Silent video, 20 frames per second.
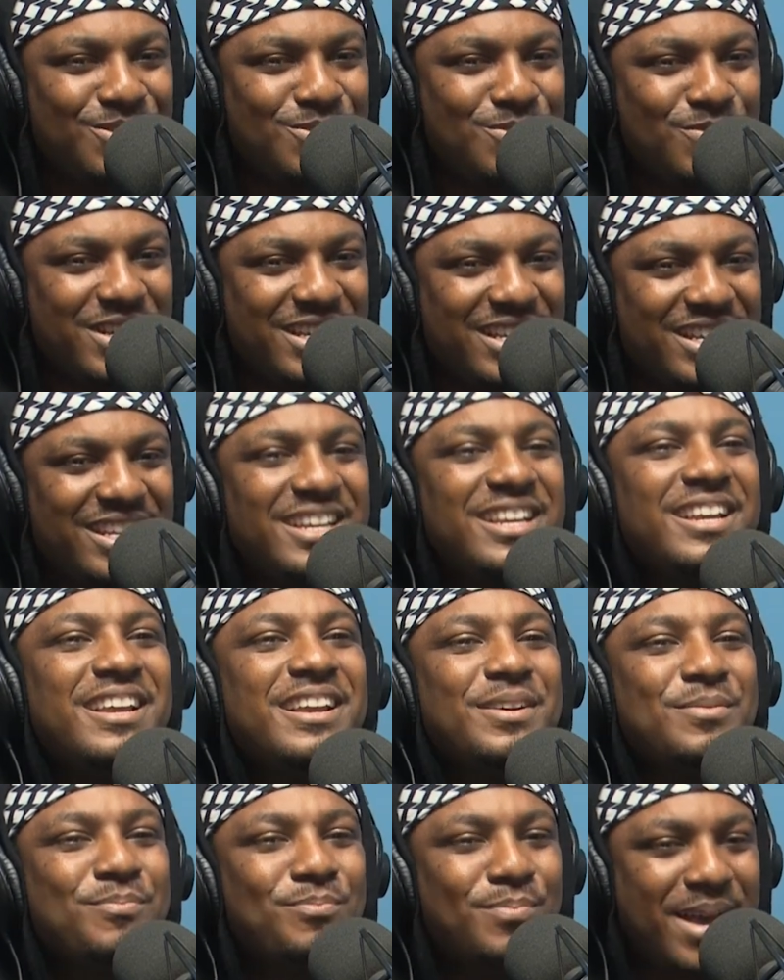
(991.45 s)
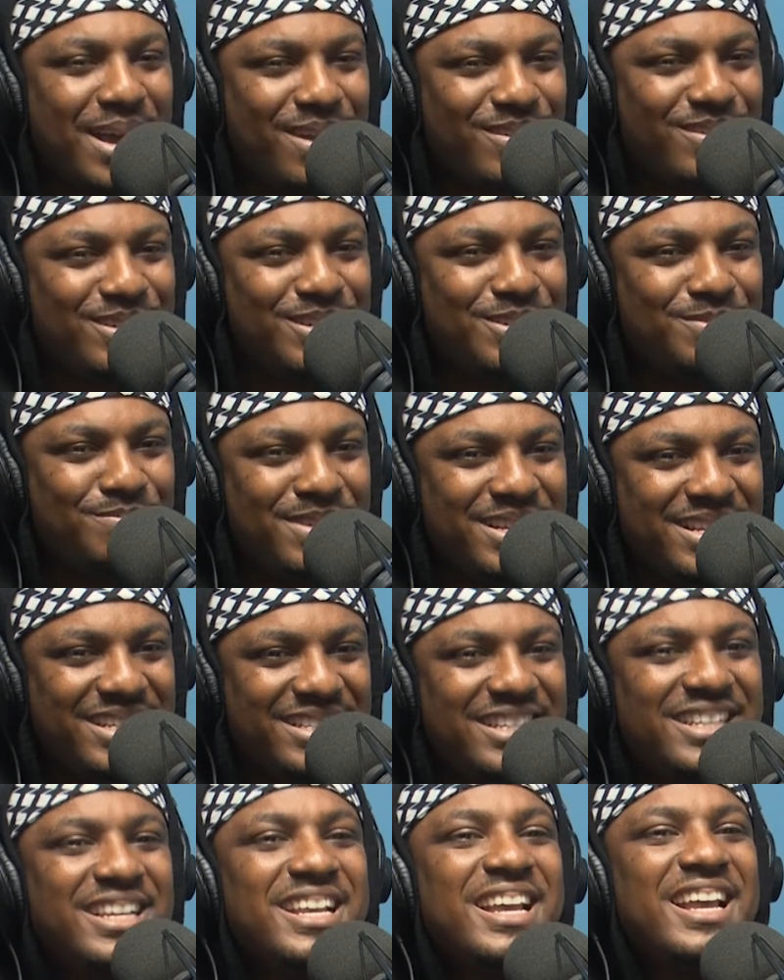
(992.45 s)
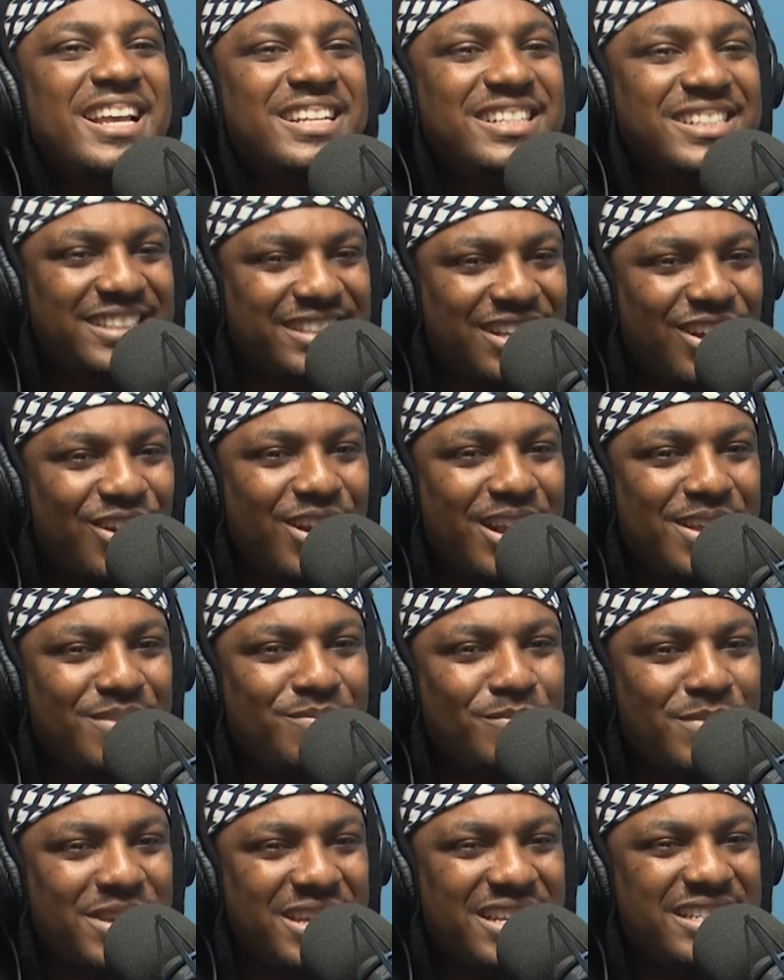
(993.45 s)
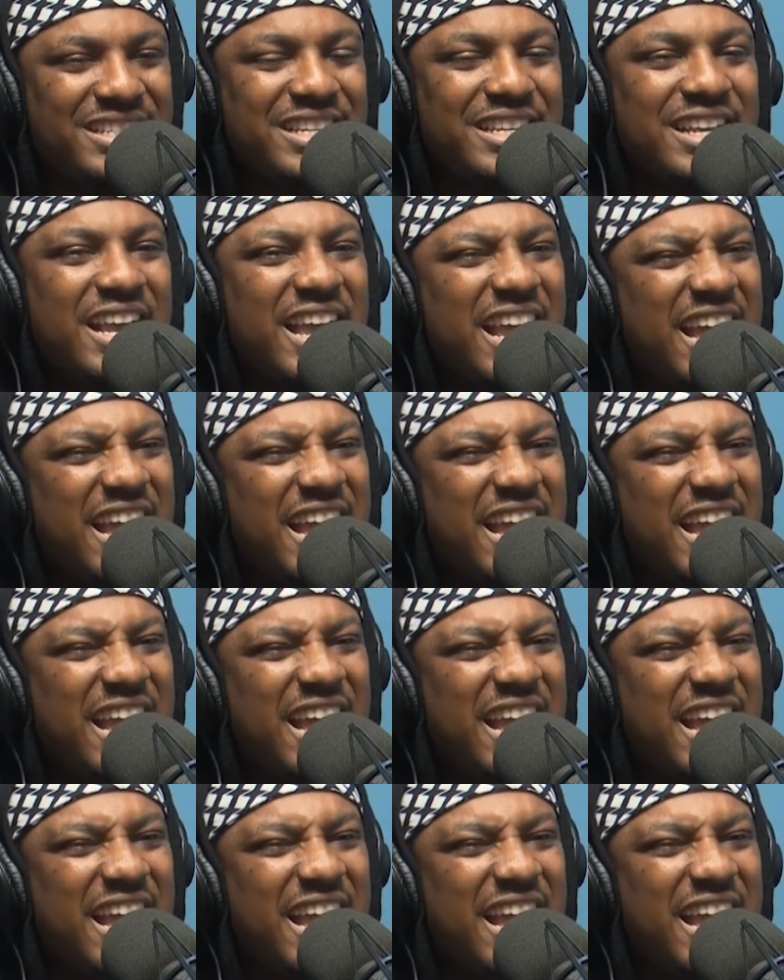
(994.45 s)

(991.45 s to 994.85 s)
Louis, Paris Beat, Sterling Beat,